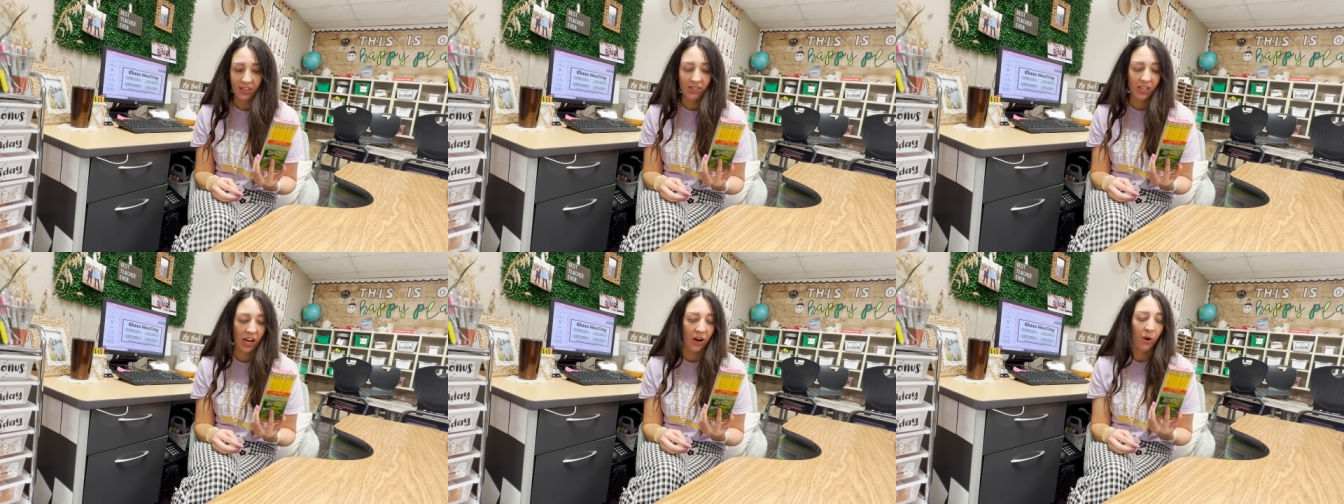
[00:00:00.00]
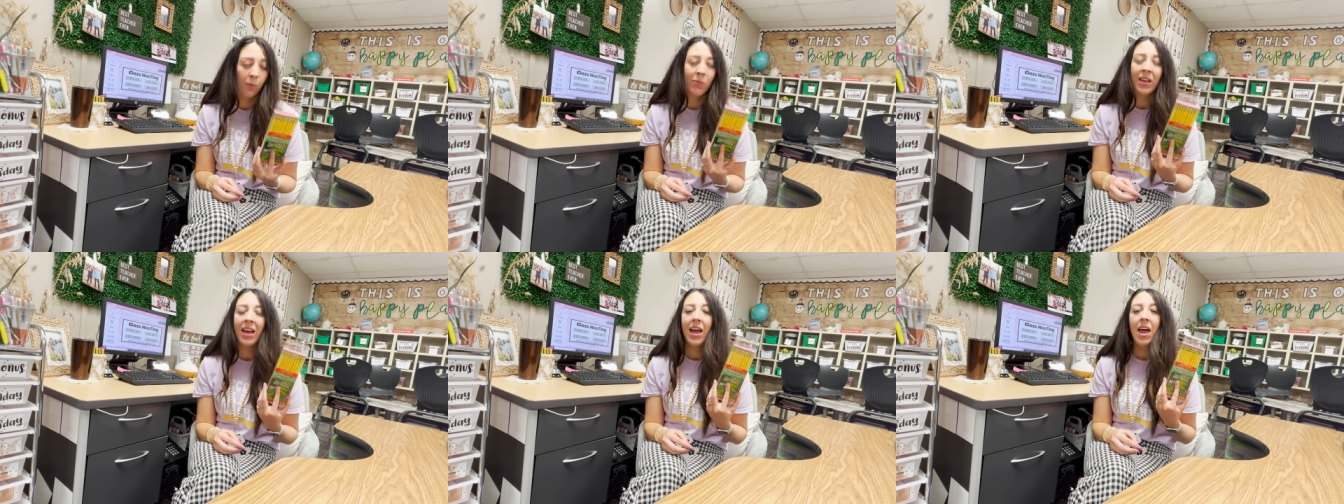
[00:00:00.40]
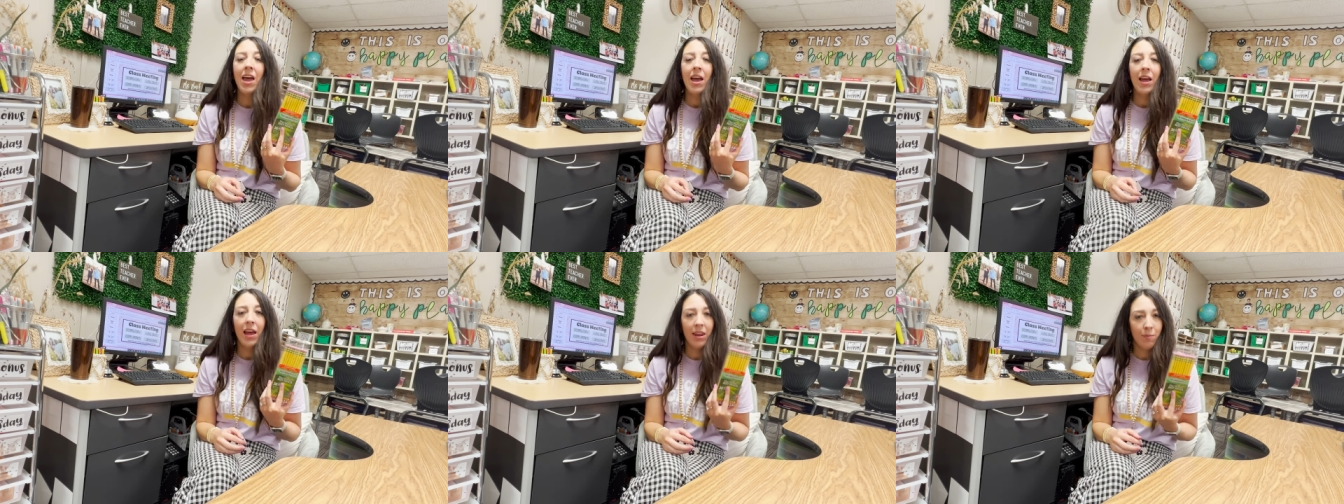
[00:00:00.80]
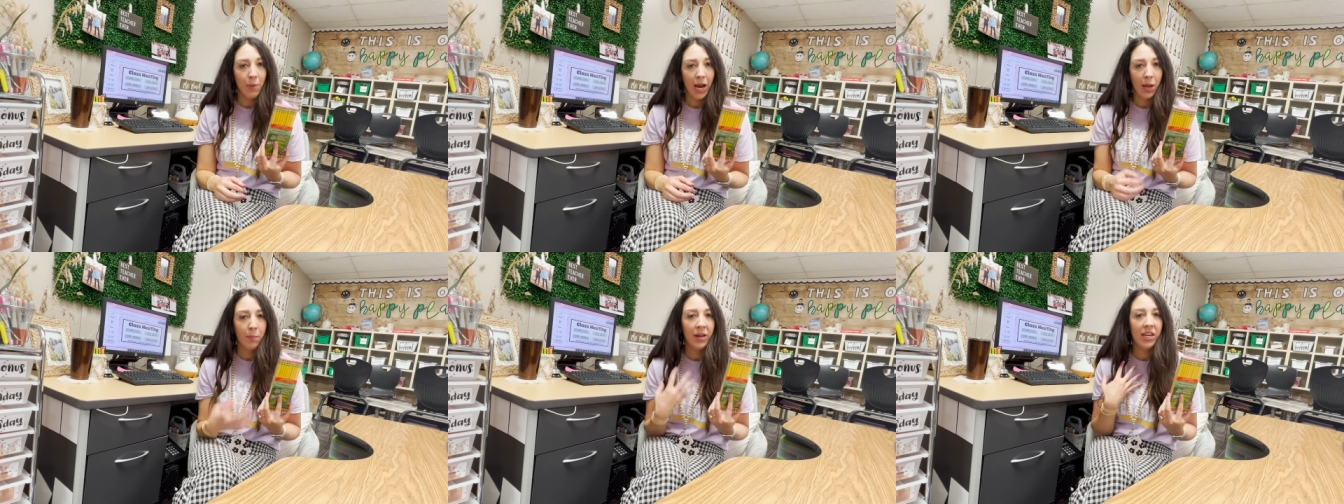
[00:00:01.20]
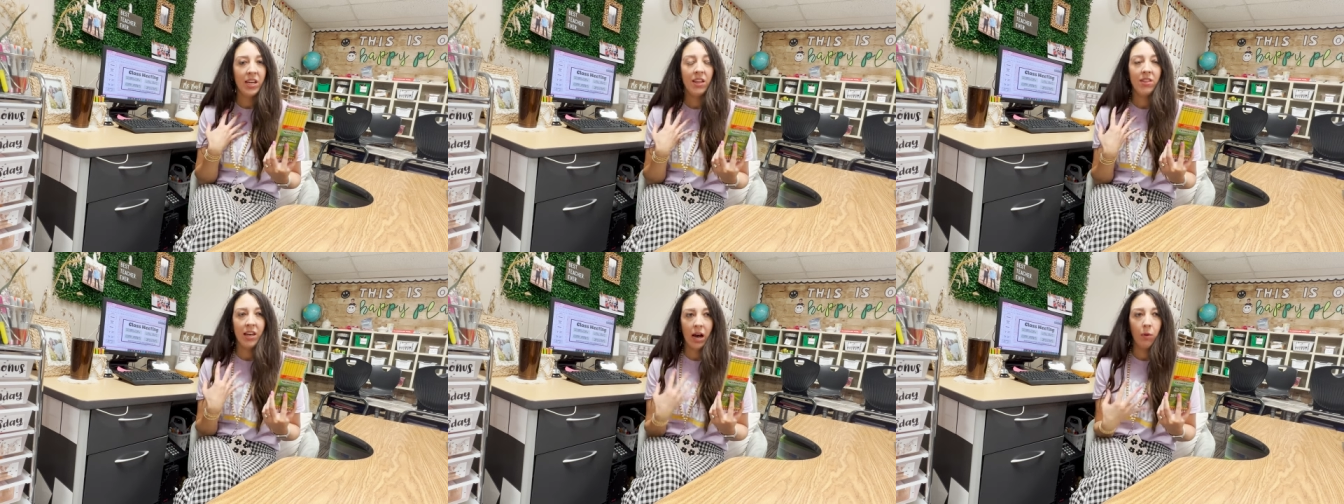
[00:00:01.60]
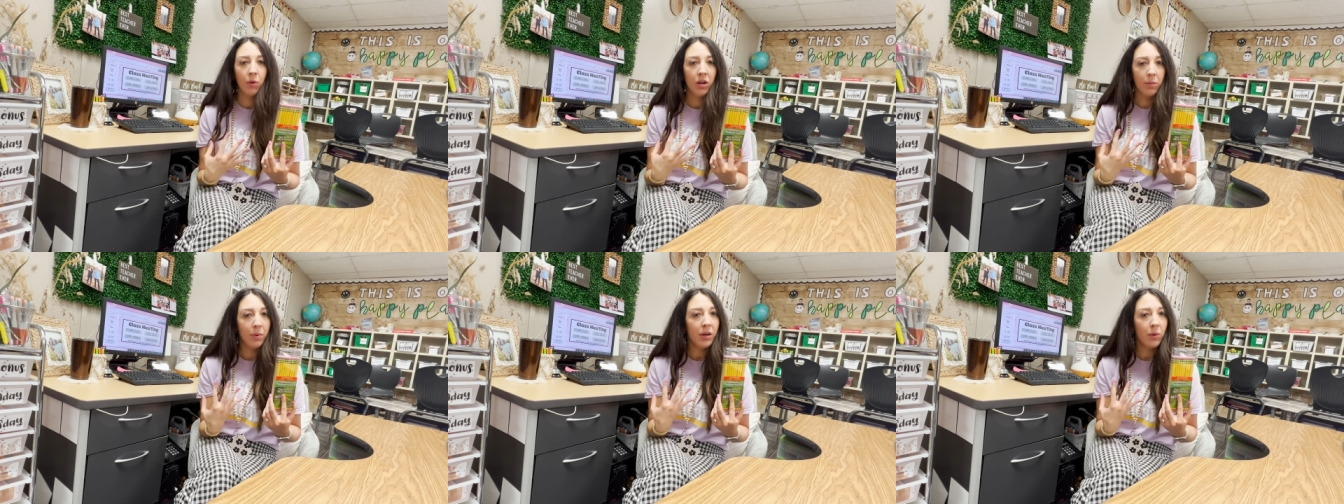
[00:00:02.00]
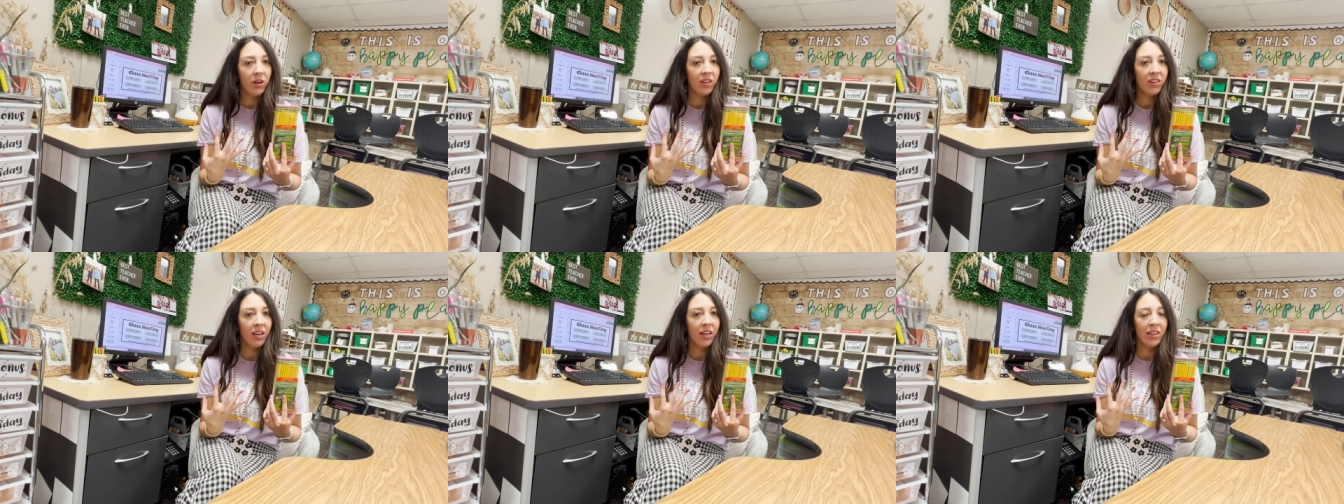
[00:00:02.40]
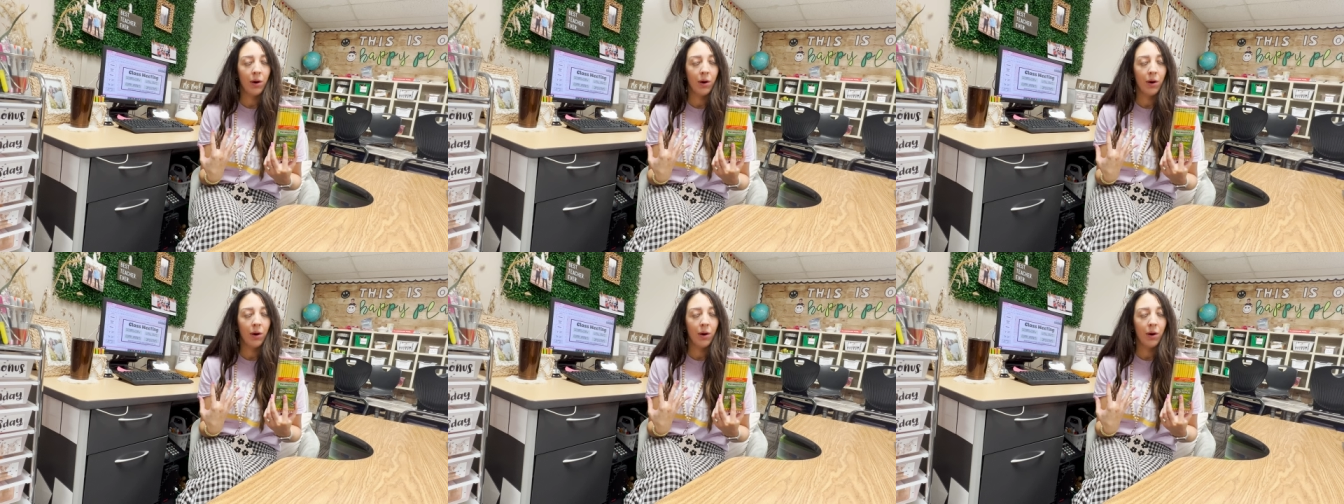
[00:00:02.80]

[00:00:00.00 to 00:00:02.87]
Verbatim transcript: So in my opinion, that wouldn't be worth it.